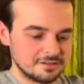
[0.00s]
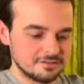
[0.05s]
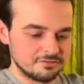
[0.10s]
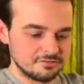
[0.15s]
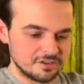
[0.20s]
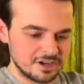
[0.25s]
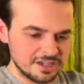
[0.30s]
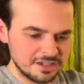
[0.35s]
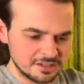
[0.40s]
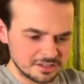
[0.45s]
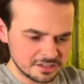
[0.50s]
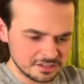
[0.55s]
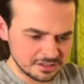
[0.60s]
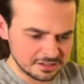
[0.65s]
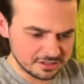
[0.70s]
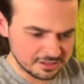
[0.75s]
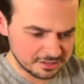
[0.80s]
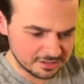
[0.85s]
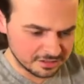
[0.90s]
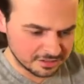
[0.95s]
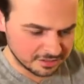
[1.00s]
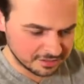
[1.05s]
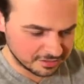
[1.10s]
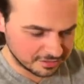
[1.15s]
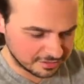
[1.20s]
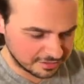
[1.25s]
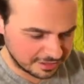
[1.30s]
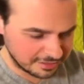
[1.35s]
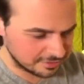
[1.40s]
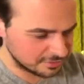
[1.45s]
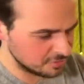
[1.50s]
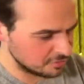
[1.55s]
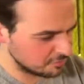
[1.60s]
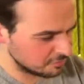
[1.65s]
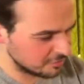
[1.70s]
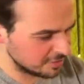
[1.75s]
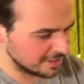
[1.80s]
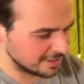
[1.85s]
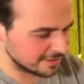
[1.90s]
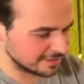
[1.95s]
Red? It's bold, but someone... That's not
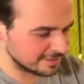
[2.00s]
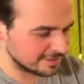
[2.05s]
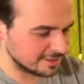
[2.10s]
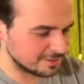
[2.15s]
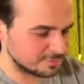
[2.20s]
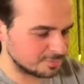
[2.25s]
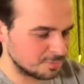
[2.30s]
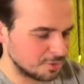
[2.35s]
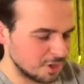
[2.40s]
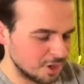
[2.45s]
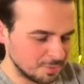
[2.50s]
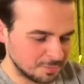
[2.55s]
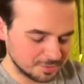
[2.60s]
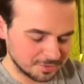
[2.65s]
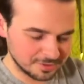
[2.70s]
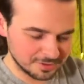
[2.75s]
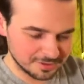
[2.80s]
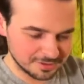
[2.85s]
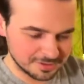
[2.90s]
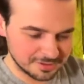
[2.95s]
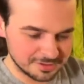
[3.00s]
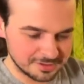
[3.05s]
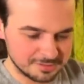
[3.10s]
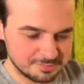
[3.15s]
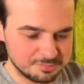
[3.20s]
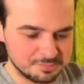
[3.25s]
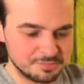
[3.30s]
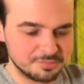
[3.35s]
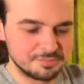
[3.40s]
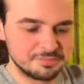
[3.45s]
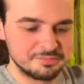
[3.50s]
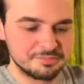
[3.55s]
red, that's burgundy. Purple.